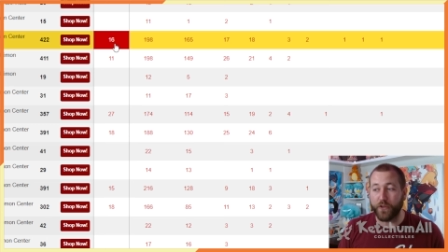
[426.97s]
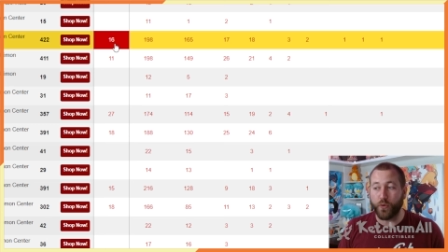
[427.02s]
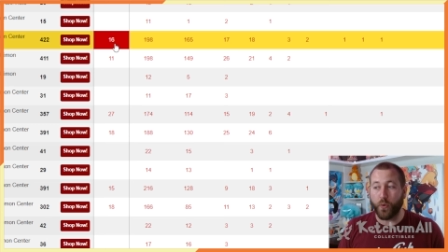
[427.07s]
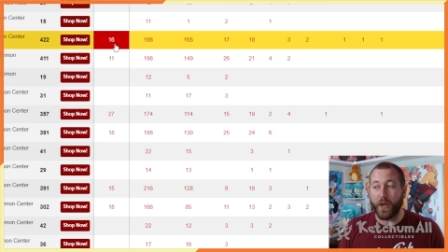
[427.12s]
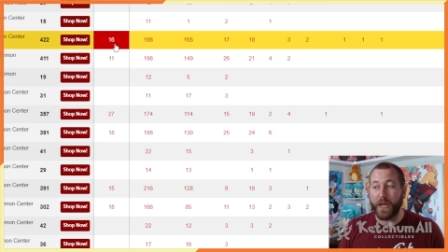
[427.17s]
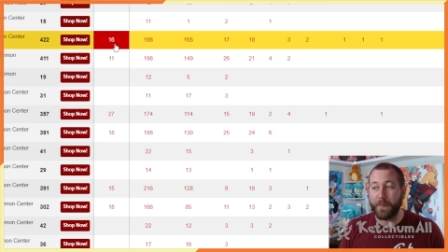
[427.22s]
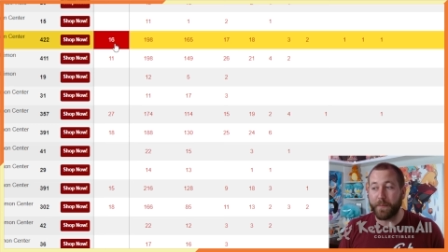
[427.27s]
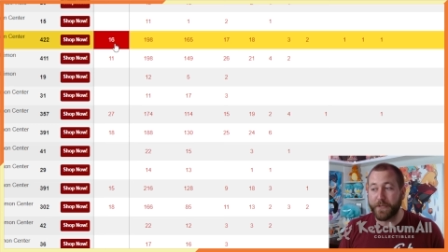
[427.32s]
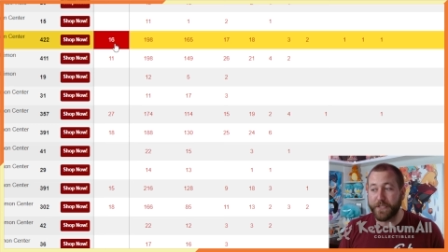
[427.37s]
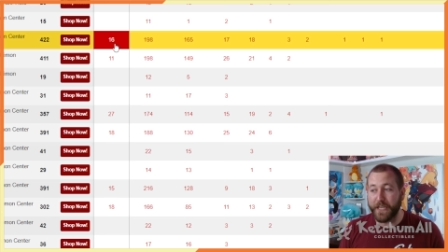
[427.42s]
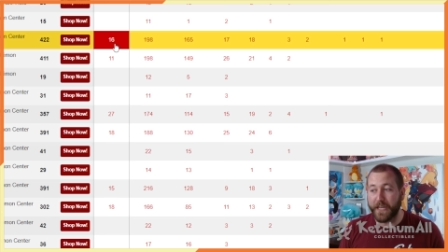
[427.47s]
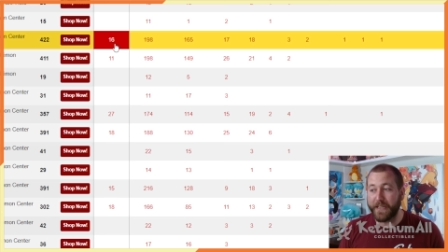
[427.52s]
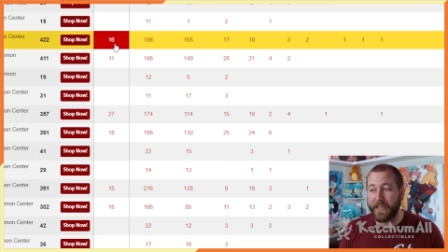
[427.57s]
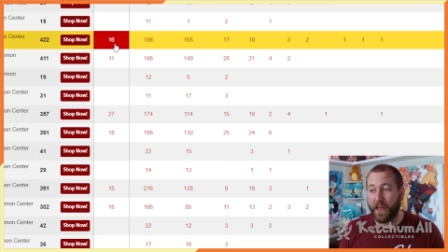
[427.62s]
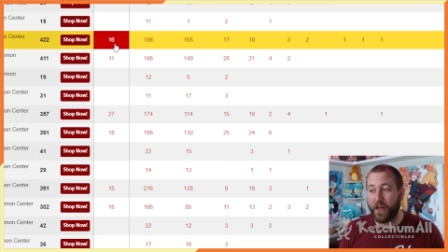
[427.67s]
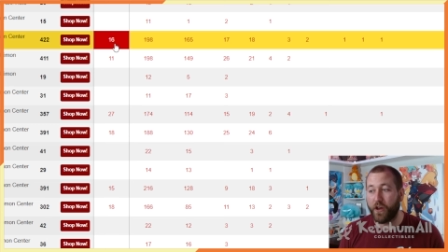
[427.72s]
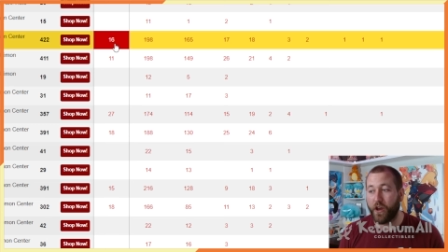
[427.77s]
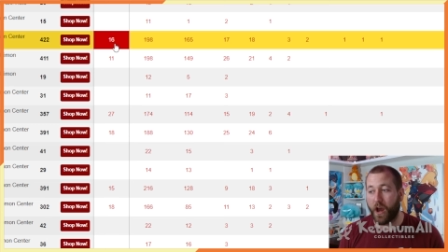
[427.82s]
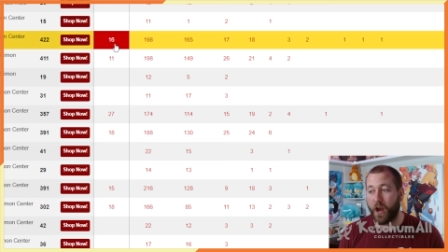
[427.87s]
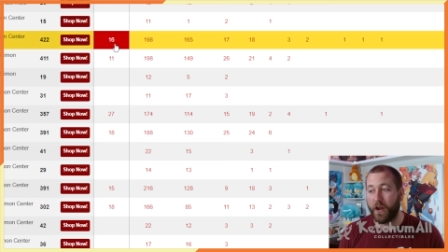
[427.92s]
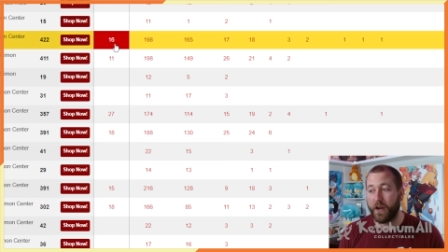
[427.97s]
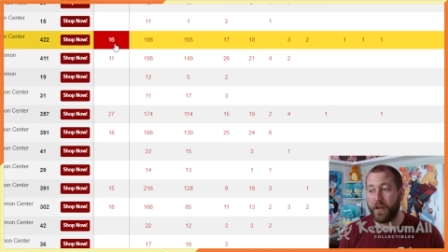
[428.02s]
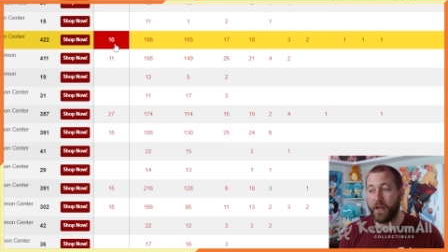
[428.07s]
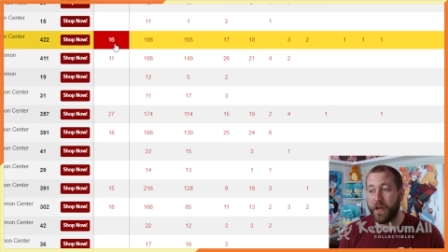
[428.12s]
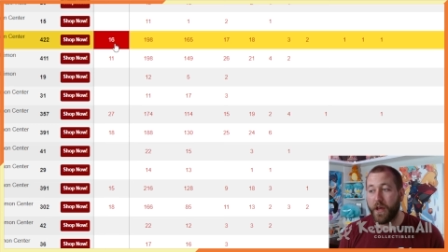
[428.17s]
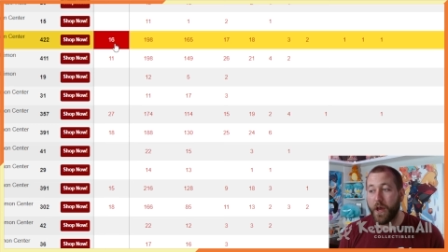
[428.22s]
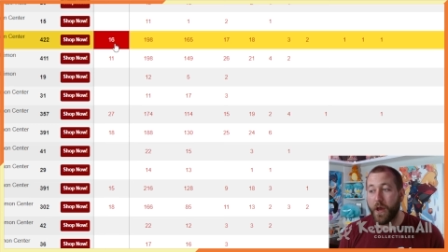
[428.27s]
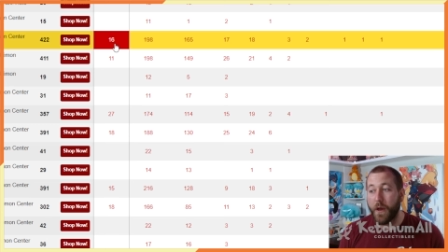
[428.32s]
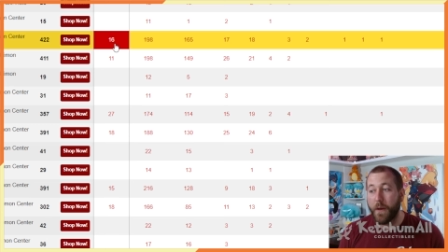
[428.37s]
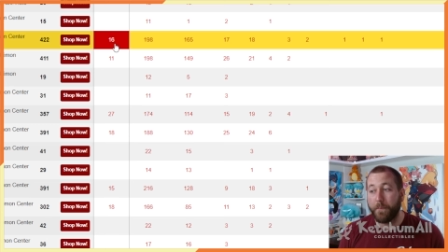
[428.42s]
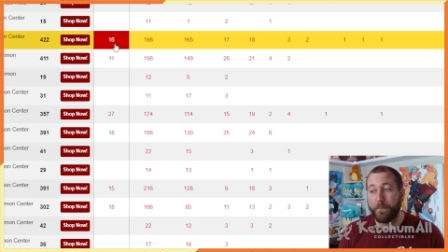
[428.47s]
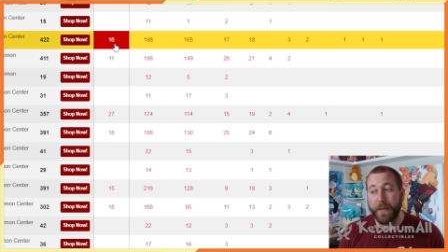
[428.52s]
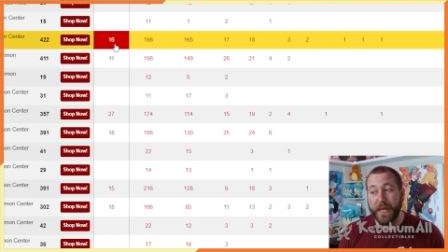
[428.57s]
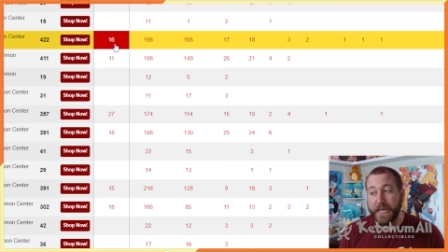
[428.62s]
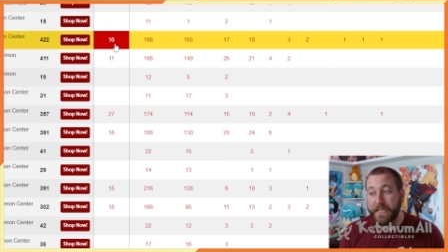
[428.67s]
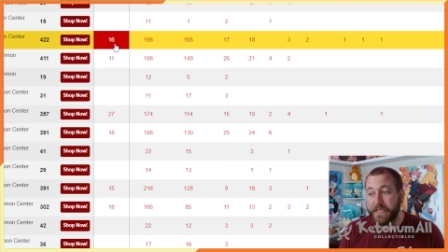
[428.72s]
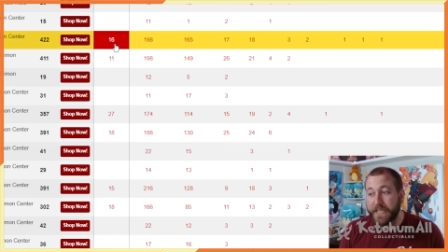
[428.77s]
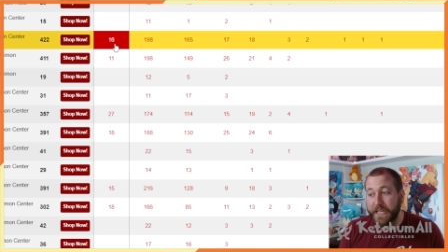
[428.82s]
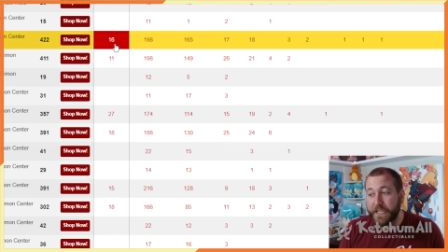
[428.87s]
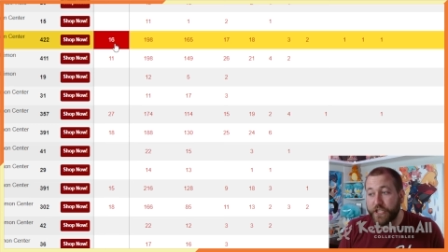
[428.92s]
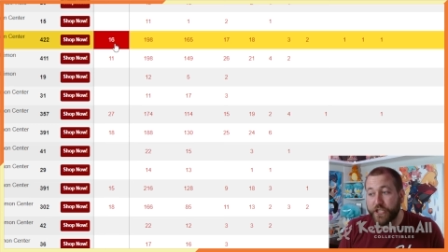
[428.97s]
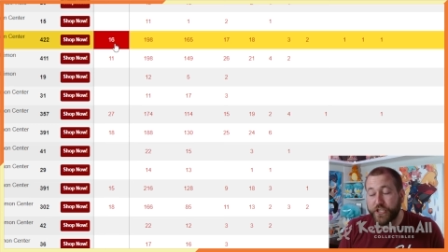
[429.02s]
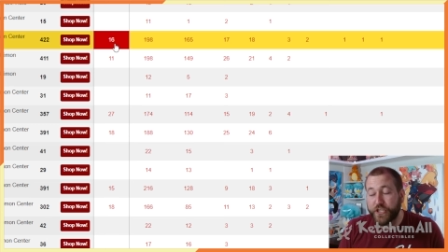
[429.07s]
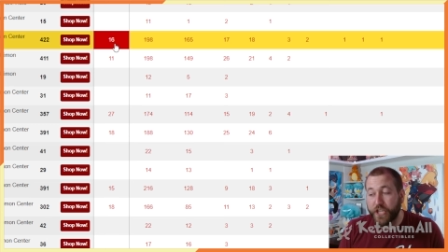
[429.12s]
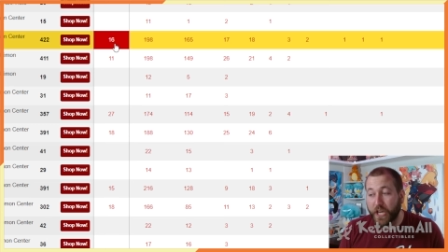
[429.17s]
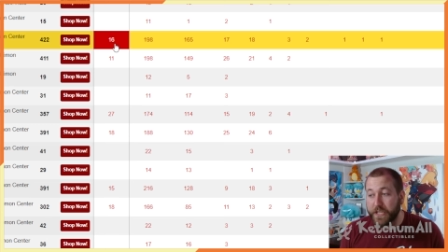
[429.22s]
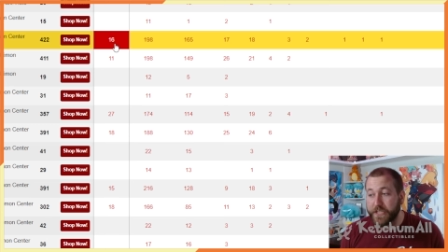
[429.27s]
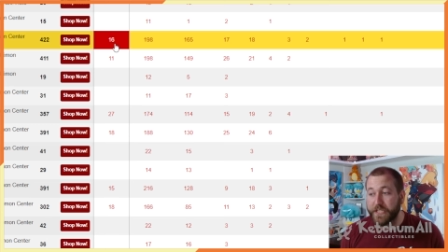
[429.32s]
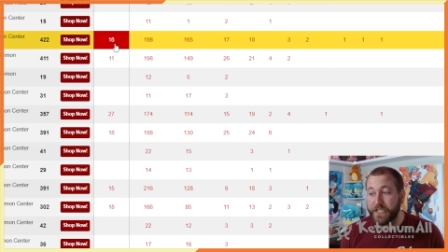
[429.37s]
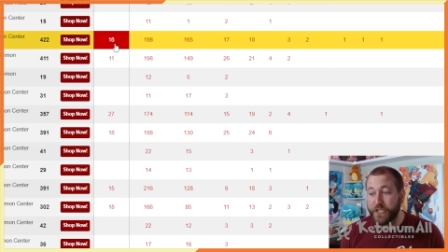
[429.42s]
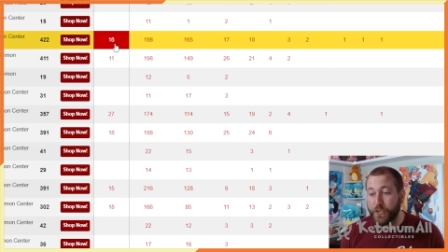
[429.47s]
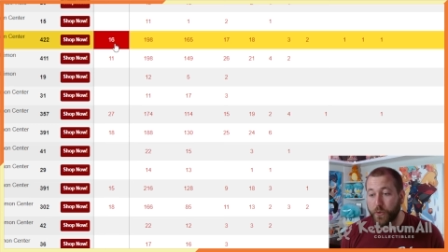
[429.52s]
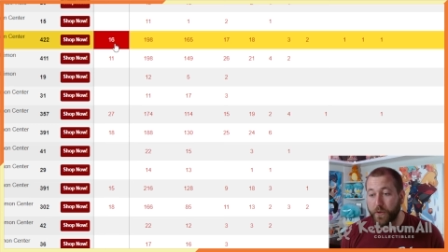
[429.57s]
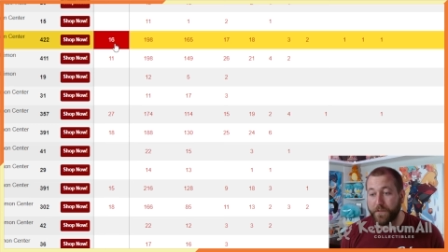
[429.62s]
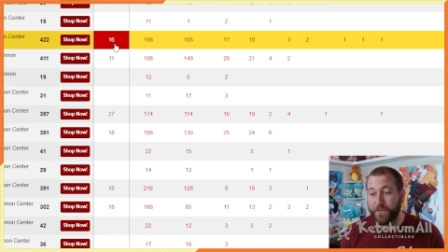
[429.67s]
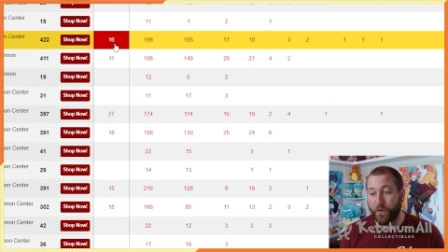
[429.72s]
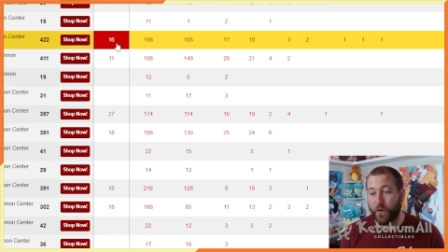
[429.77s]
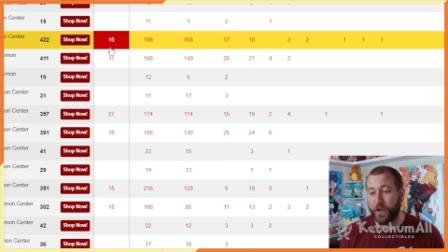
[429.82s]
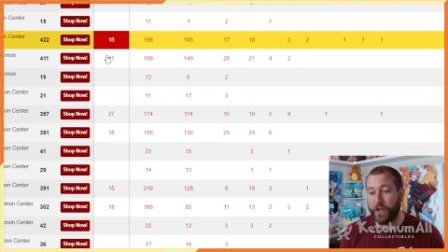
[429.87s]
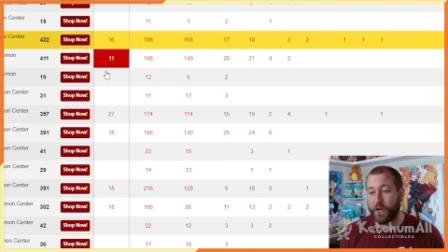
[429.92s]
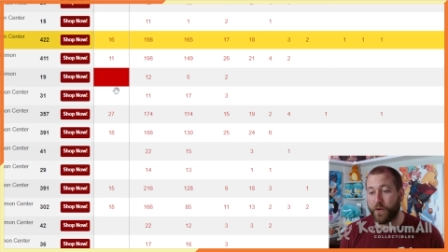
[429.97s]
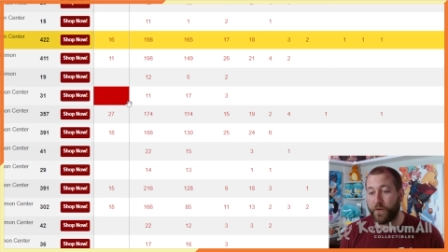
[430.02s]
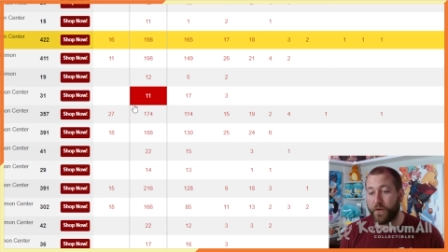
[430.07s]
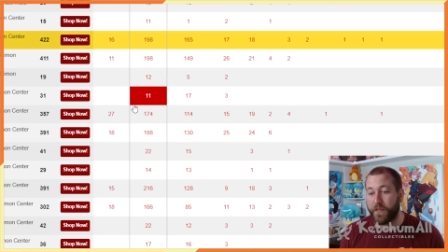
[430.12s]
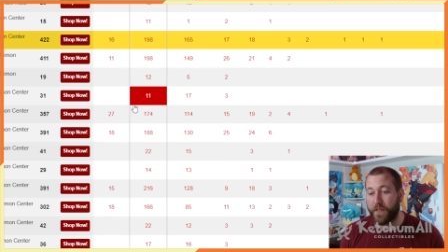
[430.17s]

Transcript: 20 percentile card, PSA just doesn't do it for you.